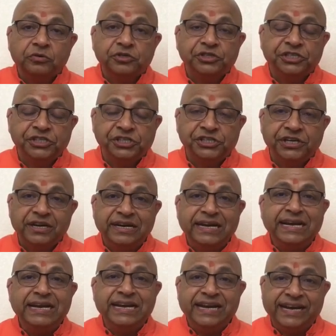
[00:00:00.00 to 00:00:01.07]
Shishya
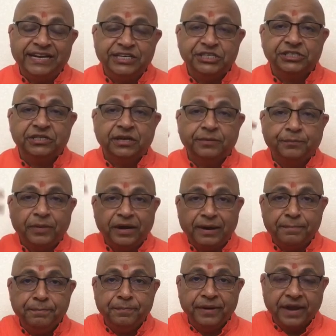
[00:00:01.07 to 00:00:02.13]
lineage, the
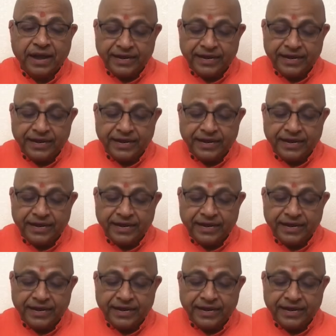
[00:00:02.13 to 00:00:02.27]
parampara.